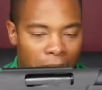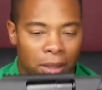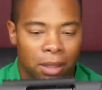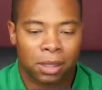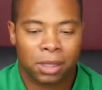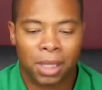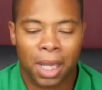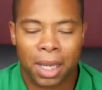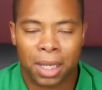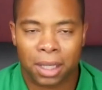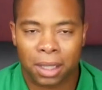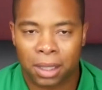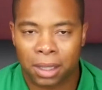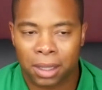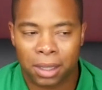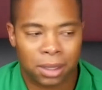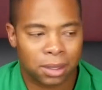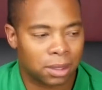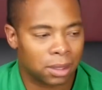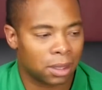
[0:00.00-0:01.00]
the
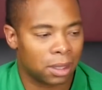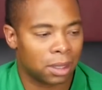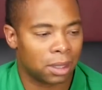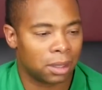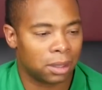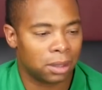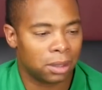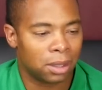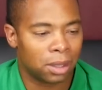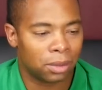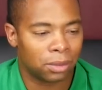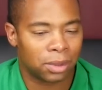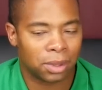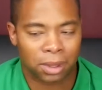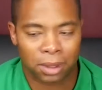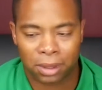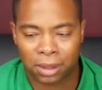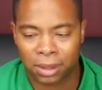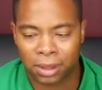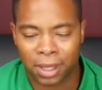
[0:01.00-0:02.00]
shotgun is
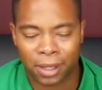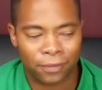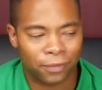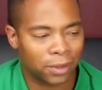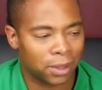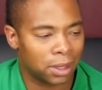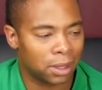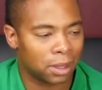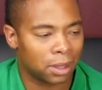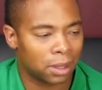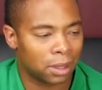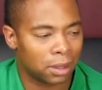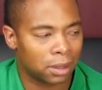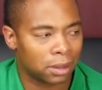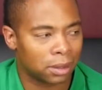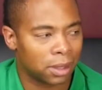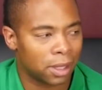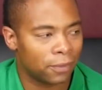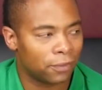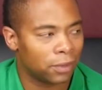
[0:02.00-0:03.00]
definitely a
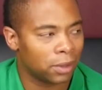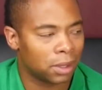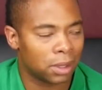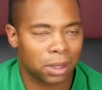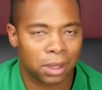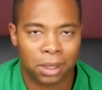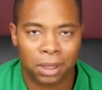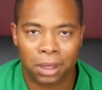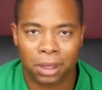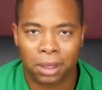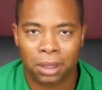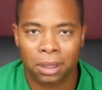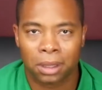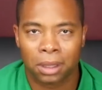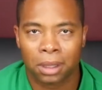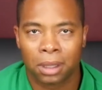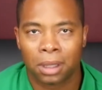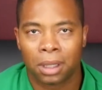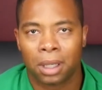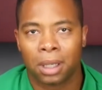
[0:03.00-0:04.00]
good
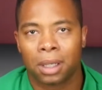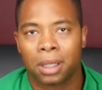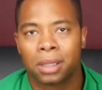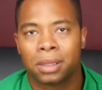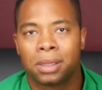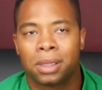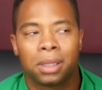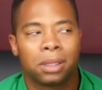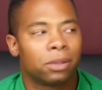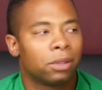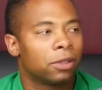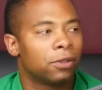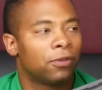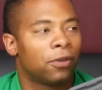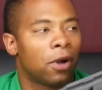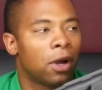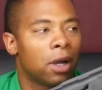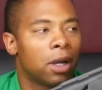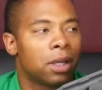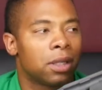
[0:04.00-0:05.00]
contender as
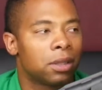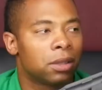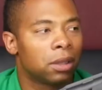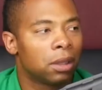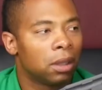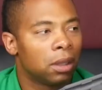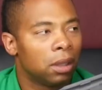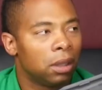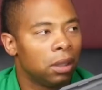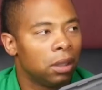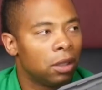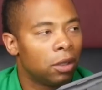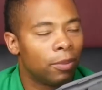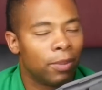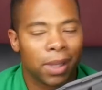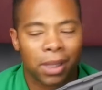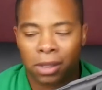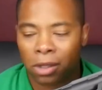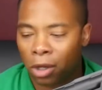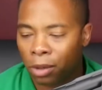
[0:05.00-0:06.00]
far as,
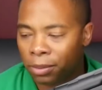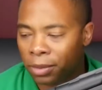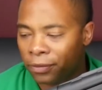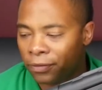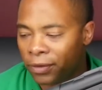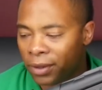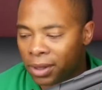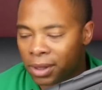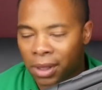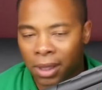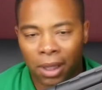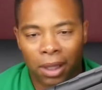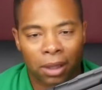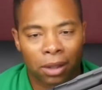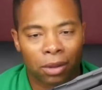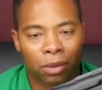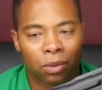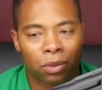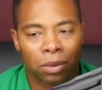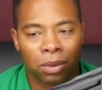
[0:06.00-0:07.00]
best home defense
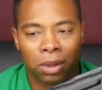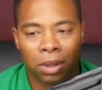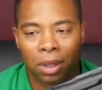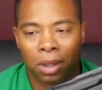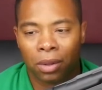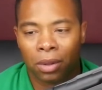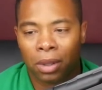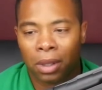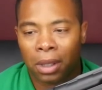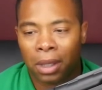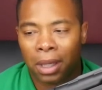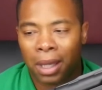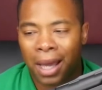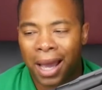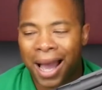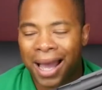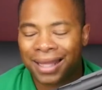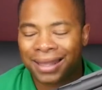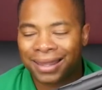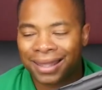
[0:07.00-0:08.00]
gun, or,
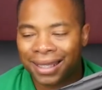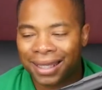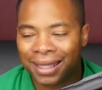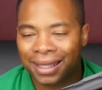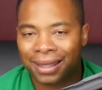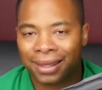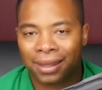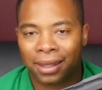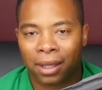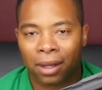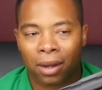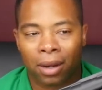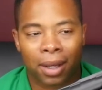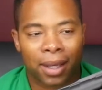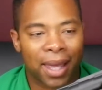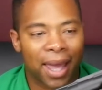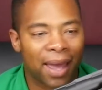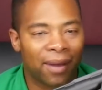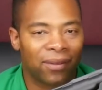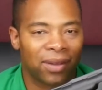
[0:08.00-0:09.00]
I think there are
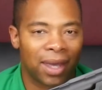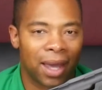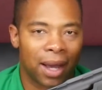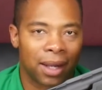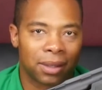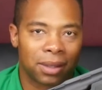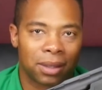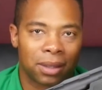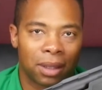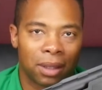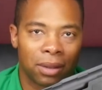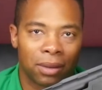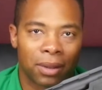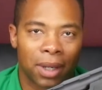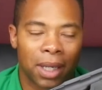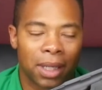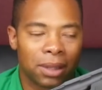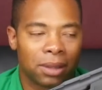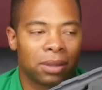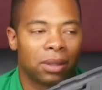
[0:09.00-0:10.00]
caveats though,
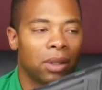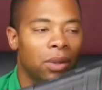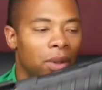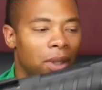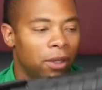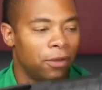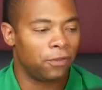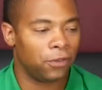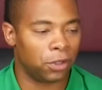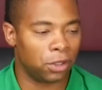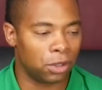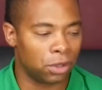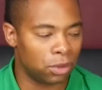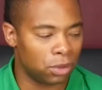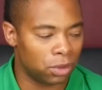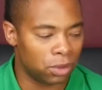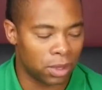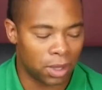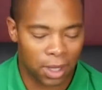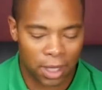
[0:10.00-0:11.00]
right? So if
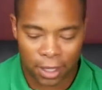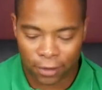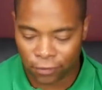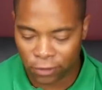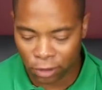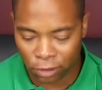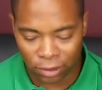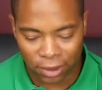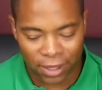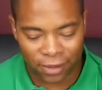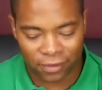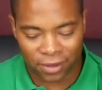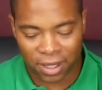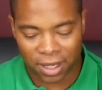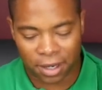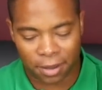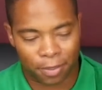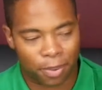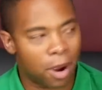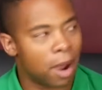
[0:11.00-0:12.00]
you live in
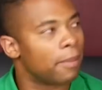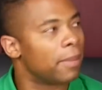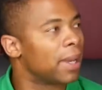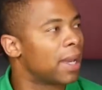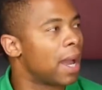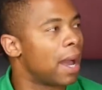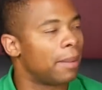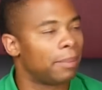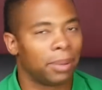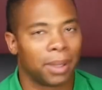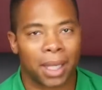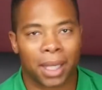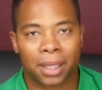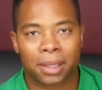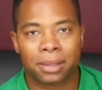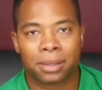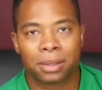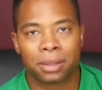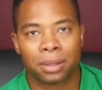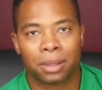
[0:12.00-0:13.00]
an apartment
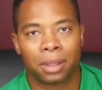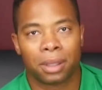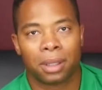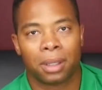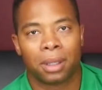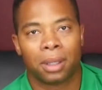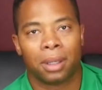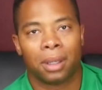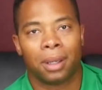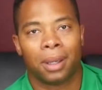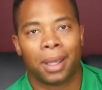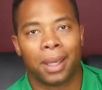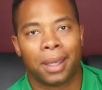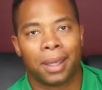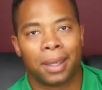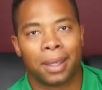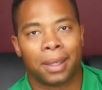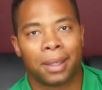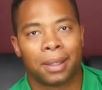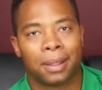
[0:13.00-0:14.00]
complex
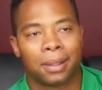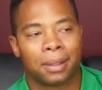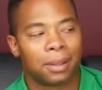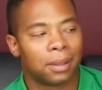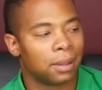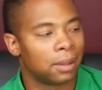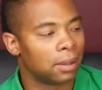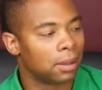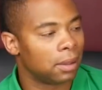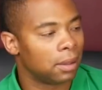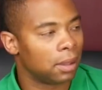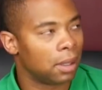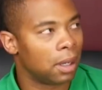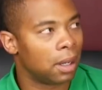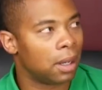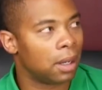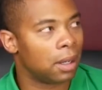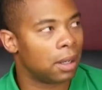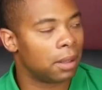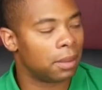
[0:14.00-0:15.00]
and
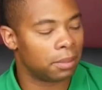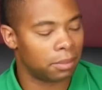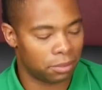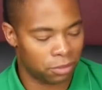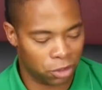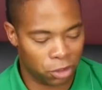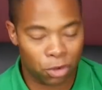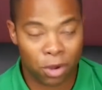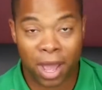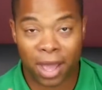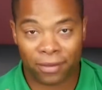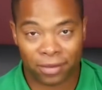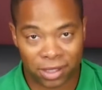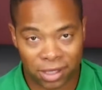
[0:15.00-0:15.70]
you have